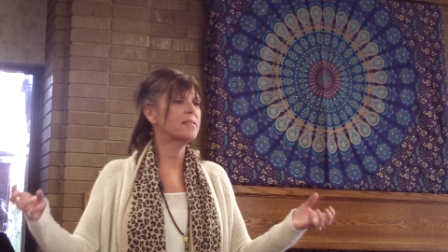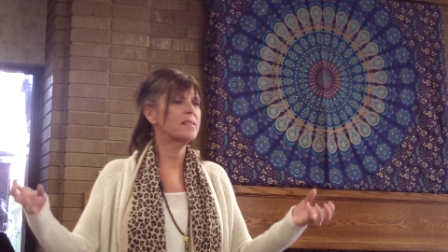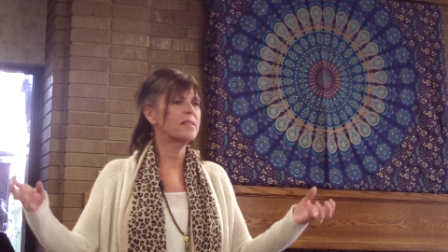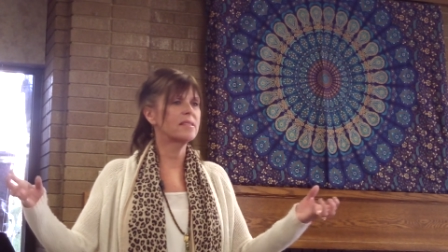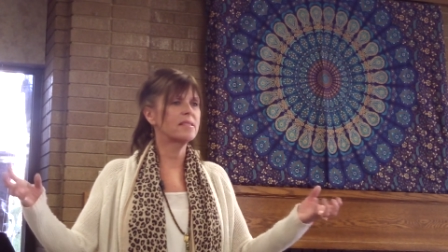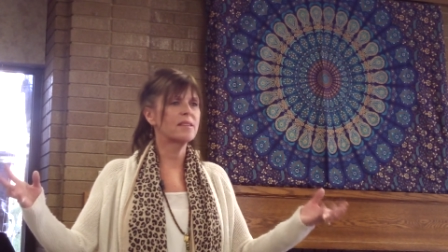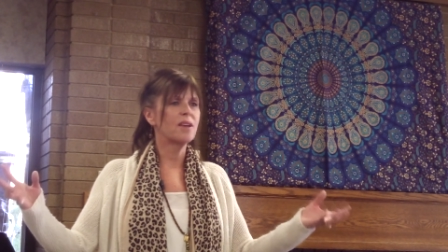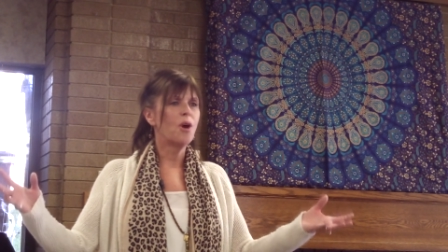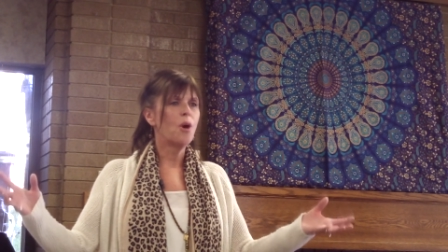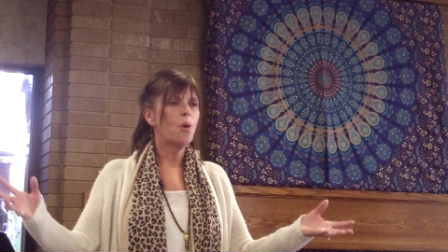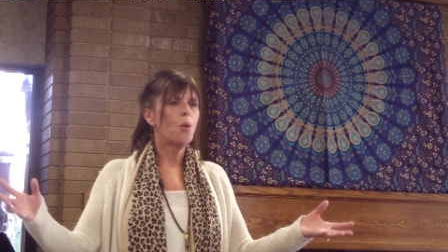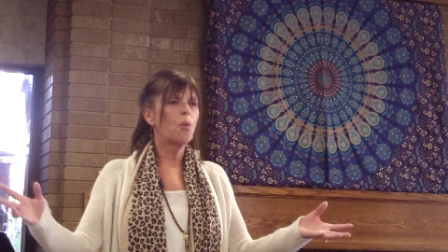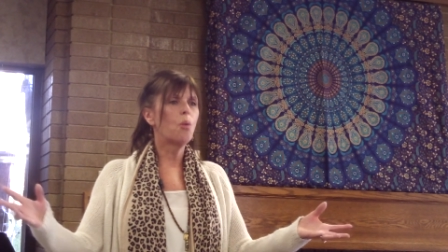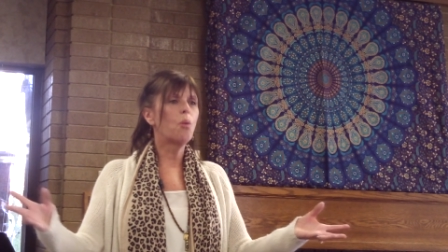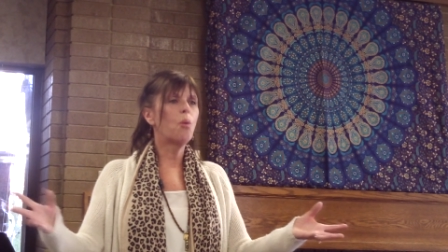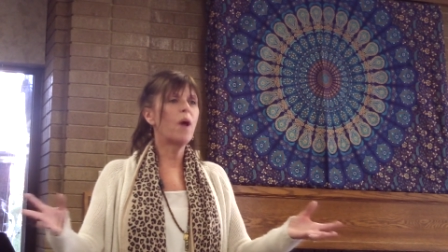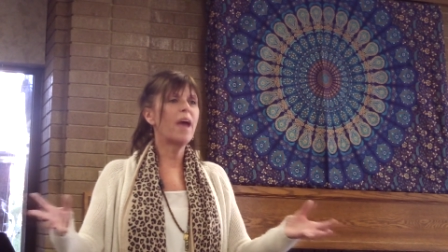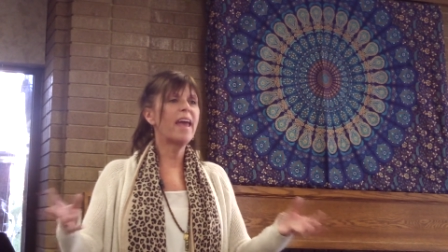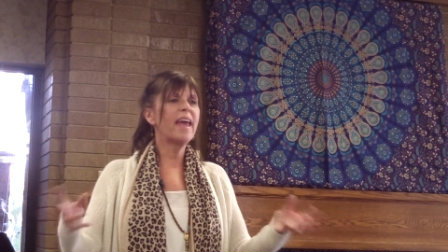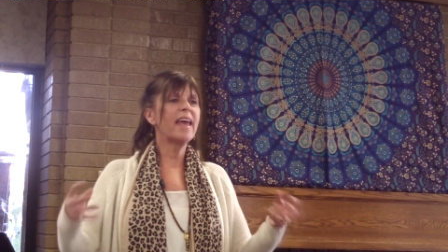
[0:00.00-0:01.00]
this
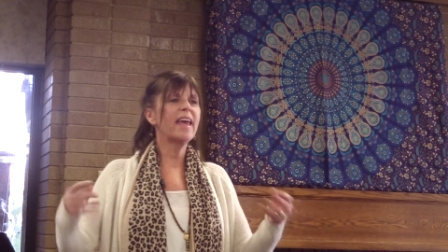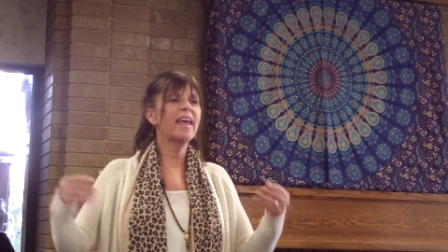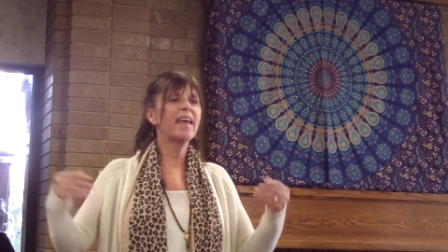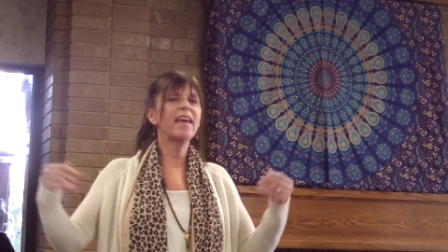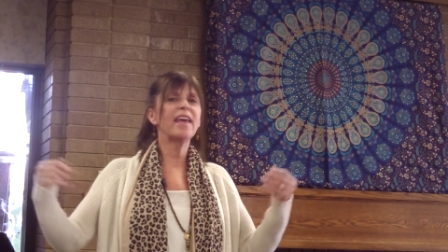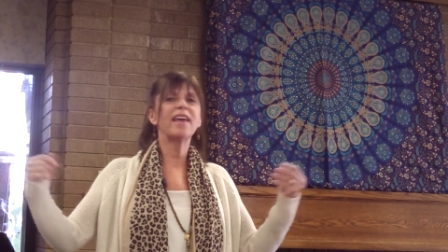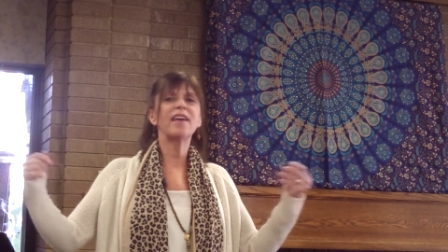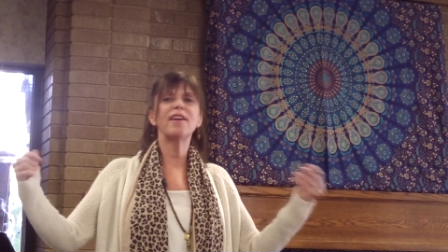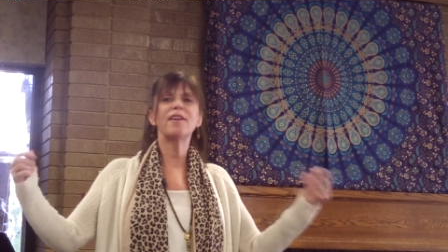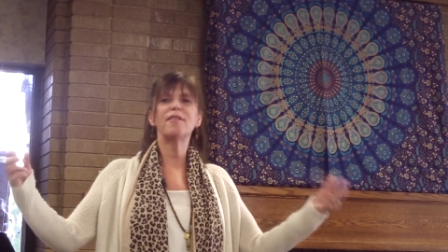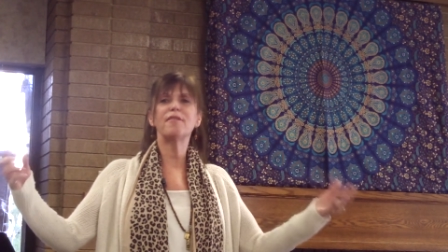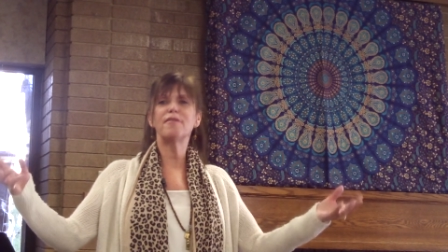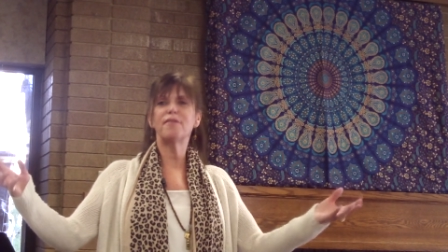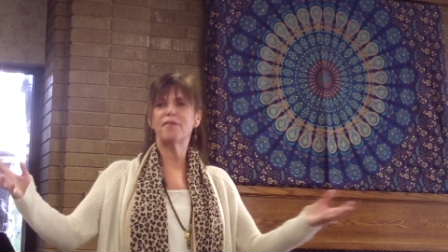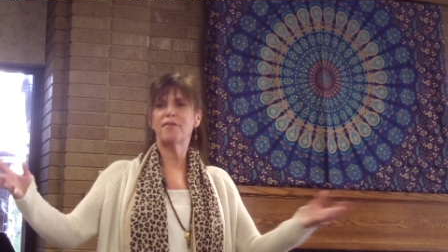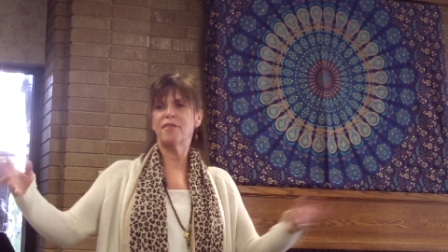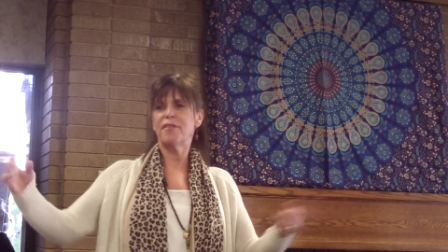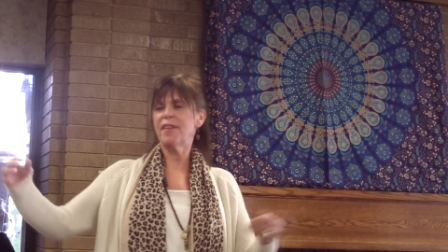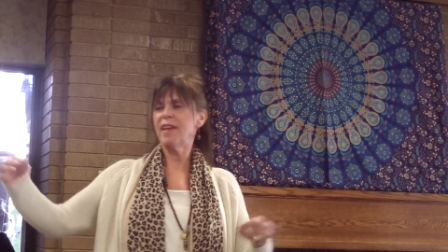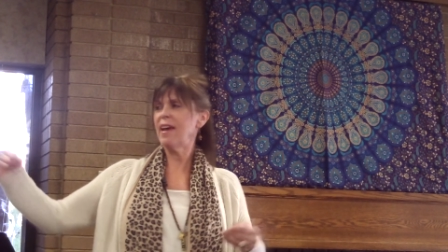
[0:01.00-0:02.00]
wave
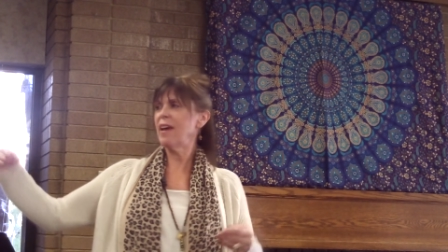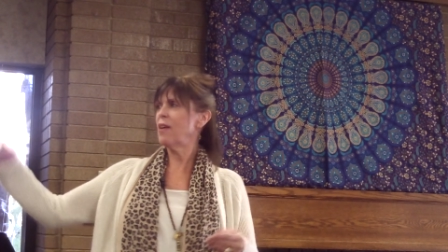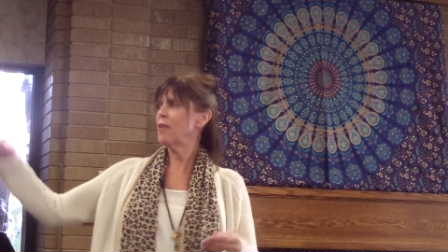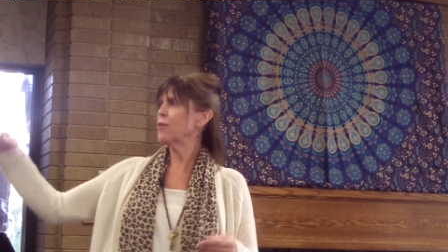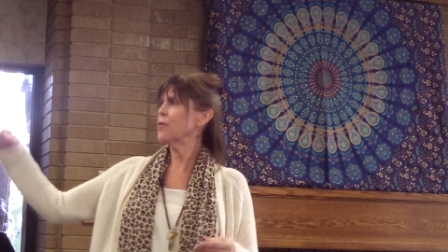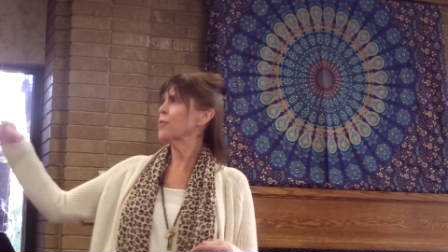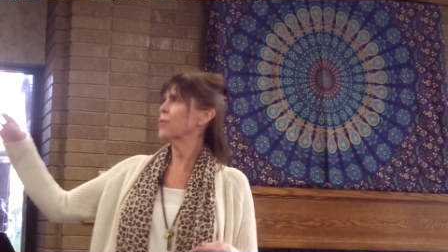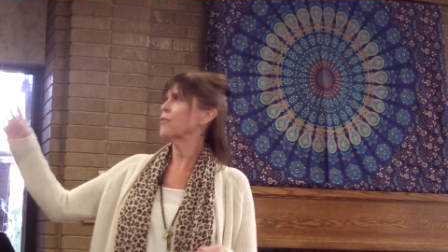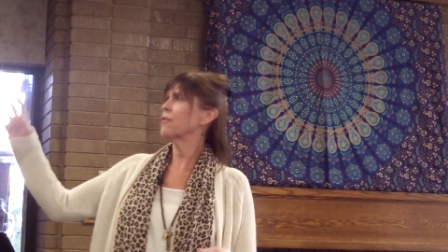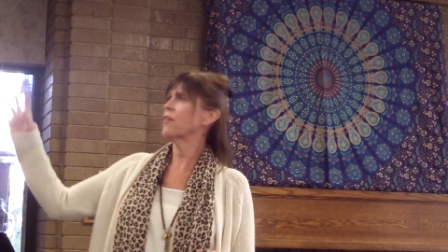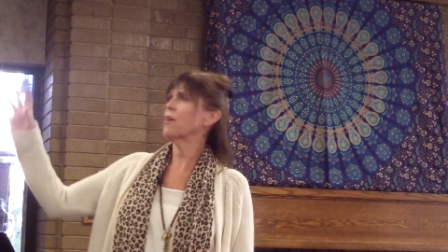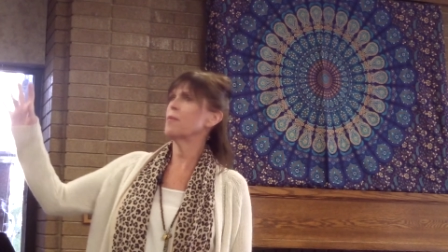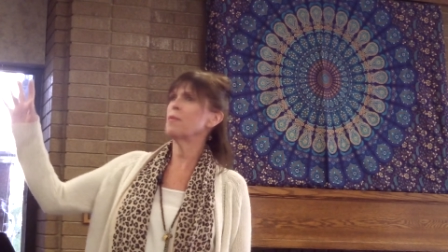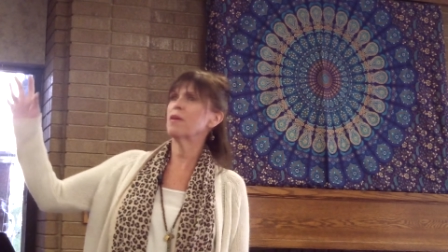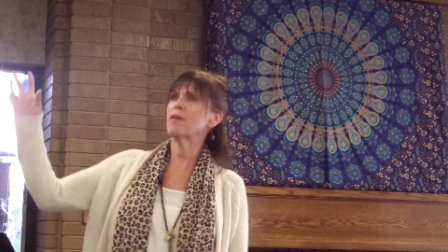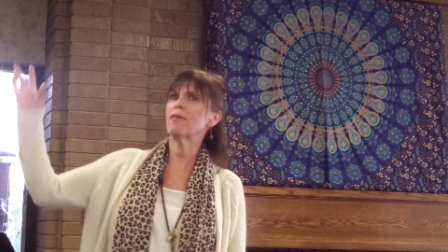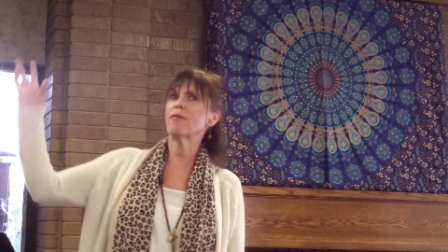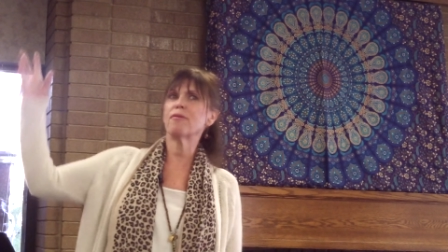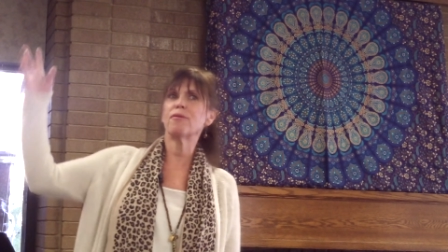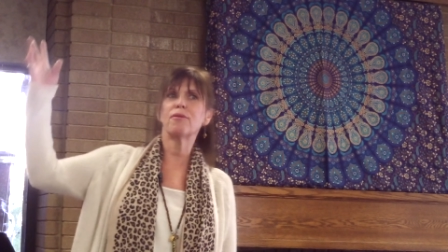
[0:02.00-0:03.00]
sound was
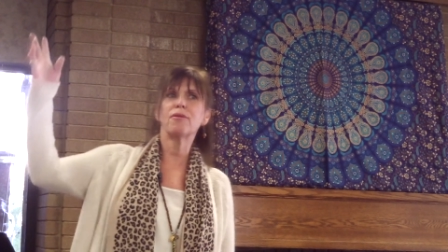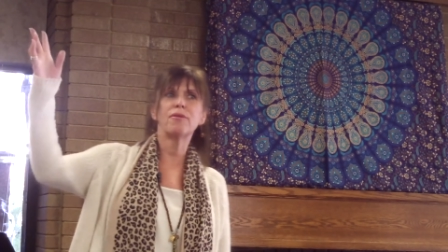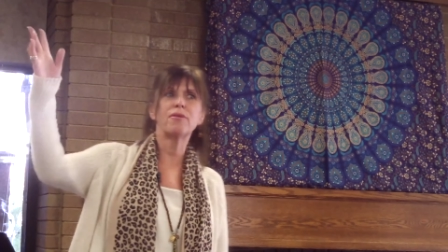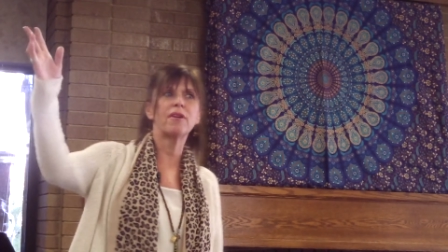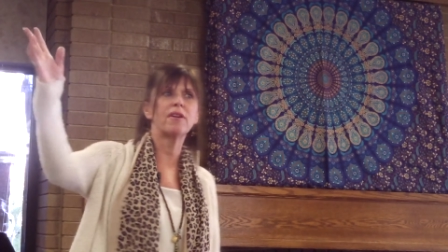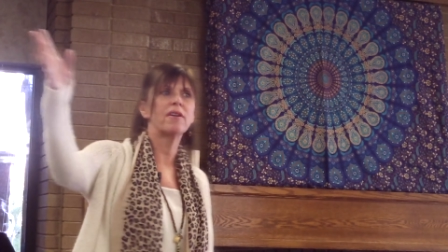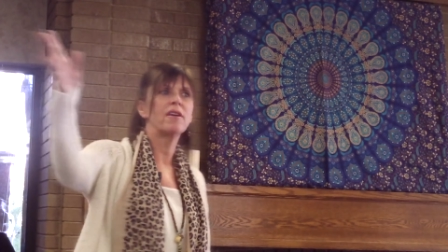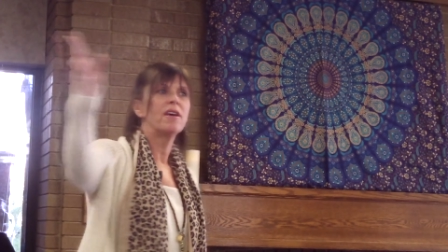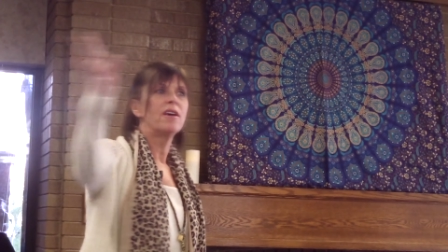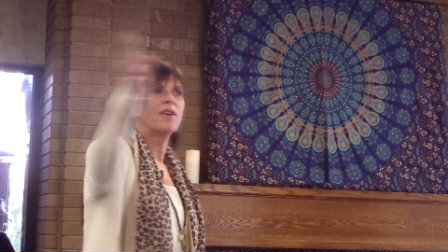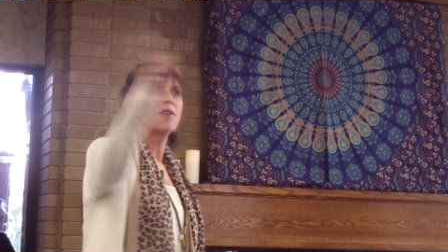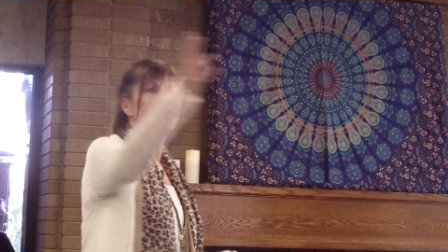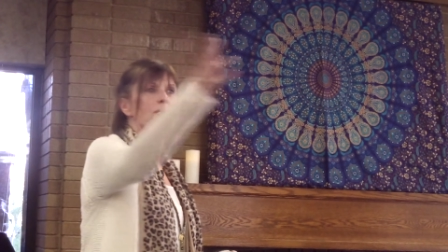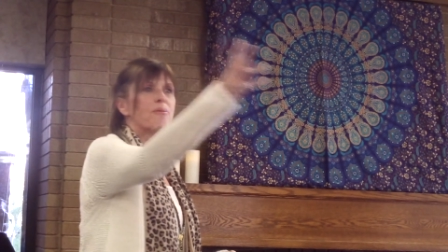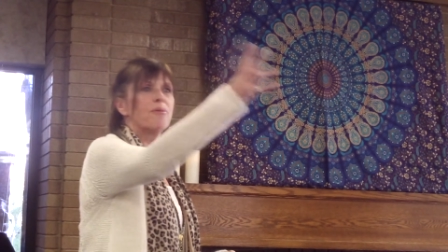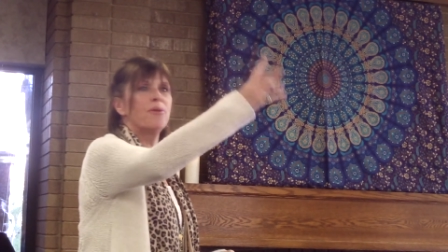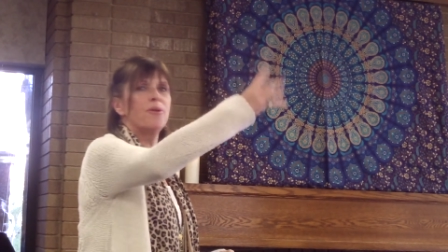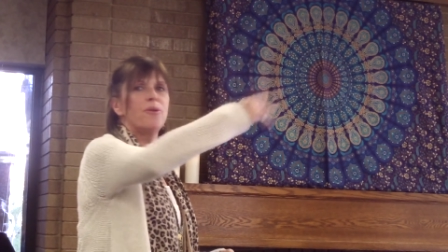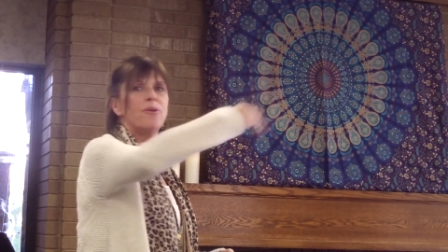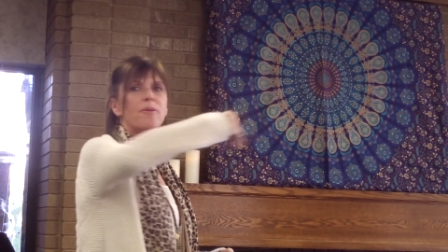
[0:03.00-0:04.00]
coming through the
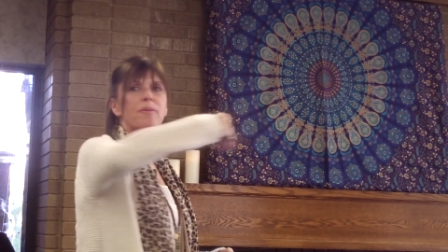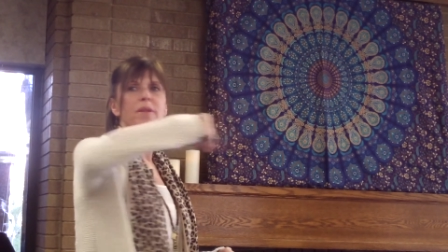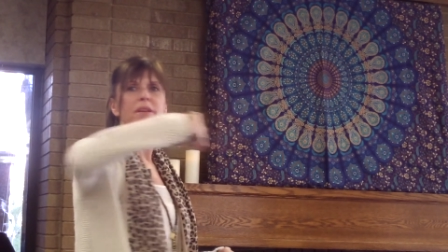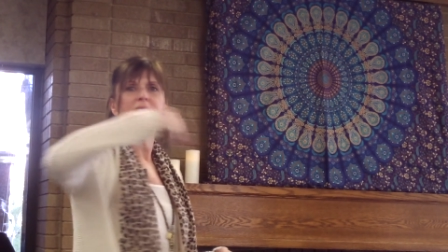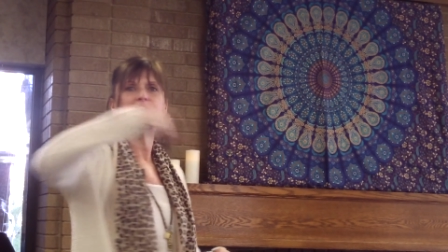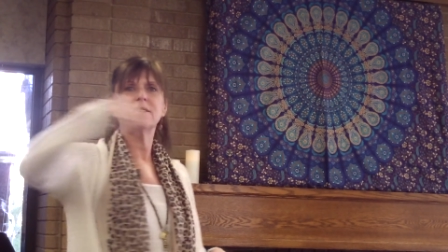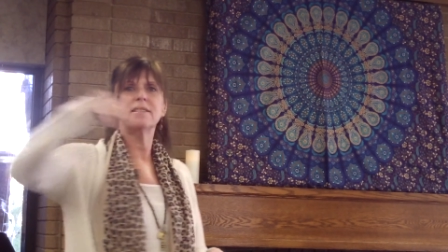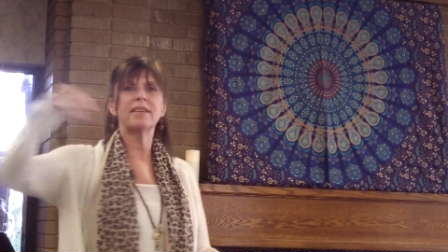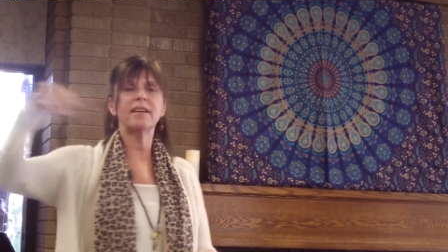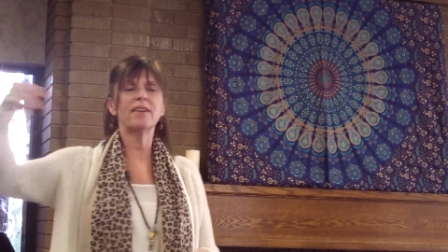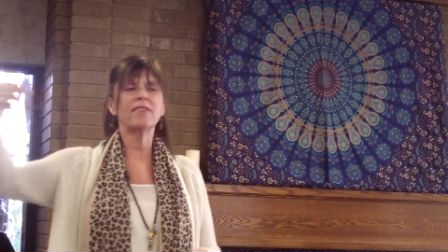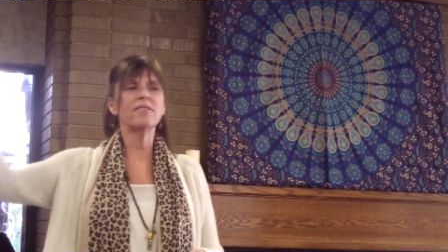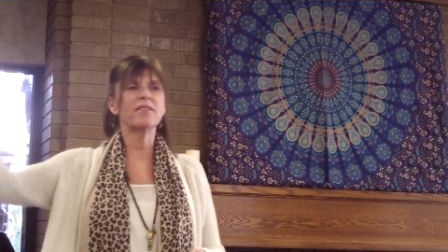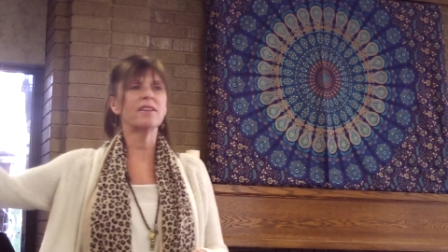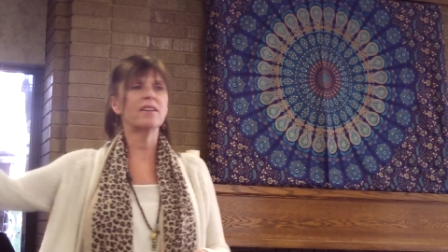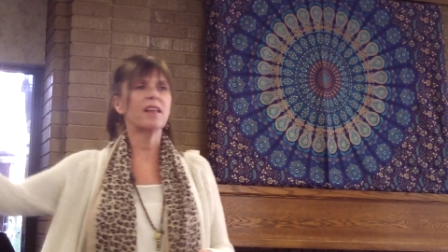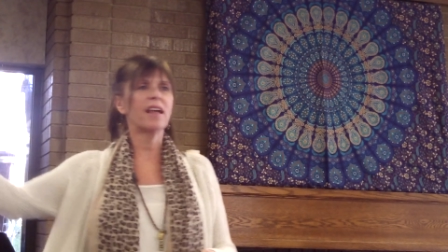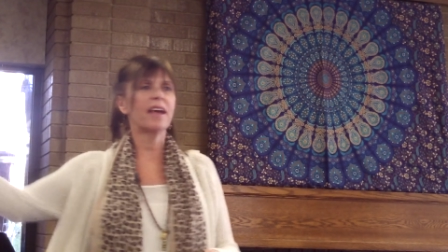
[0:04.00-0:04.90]
room, and it sounded